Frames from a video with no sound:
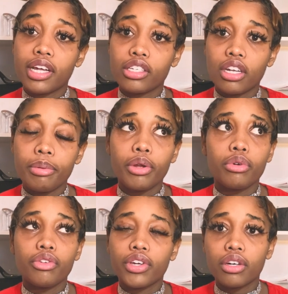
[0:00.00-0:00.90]
today, so let me know
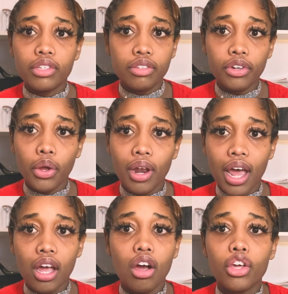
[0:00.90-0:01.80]
what you think of this video.
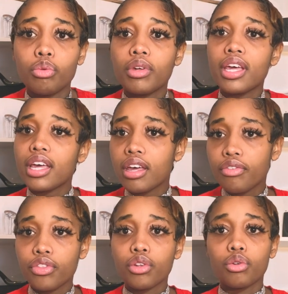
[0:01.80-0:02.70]
Like, are you
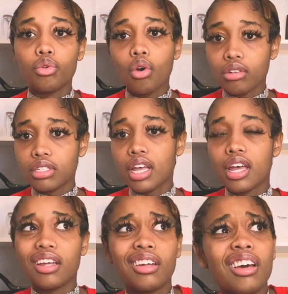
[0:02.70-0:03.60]
here for the new
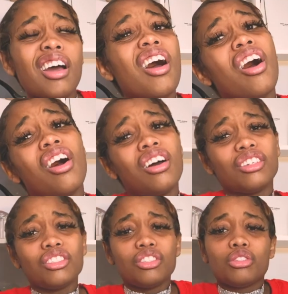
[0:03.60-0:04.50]
content?
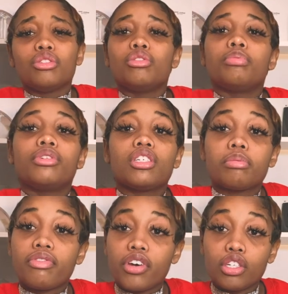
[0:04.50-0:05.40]
Do you
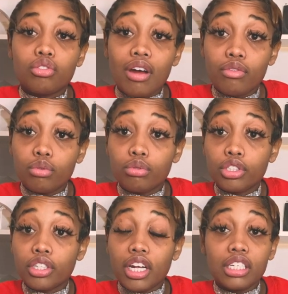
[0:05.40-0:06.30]
just prefer
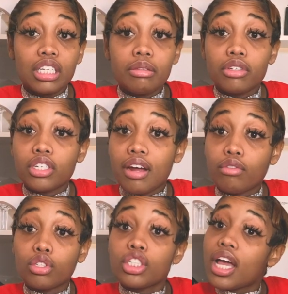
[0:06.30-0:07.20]
travel? Should I just keep the
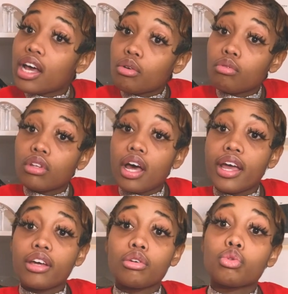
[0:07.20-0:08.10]
travel channel?
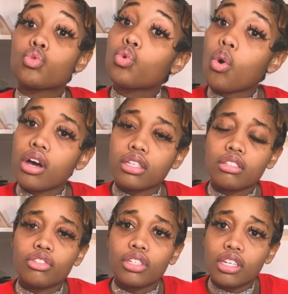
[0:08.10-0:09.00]
Like, twerk
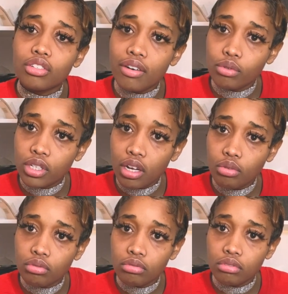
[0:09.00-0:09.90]
to the travel
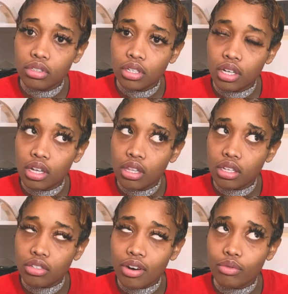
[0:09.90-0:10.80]
channel.
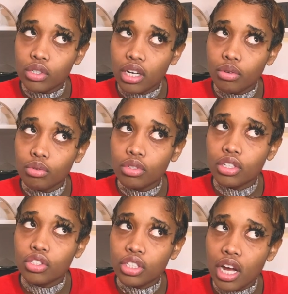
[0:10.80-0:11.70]
The travel
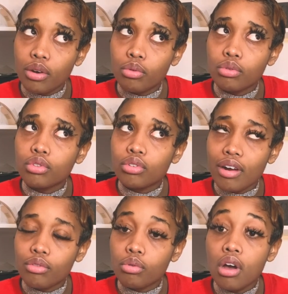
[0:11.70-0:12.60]

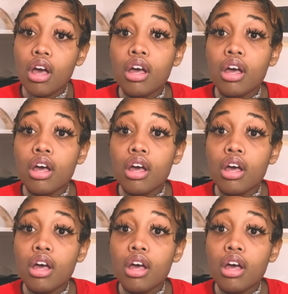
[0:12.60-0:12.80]
channel.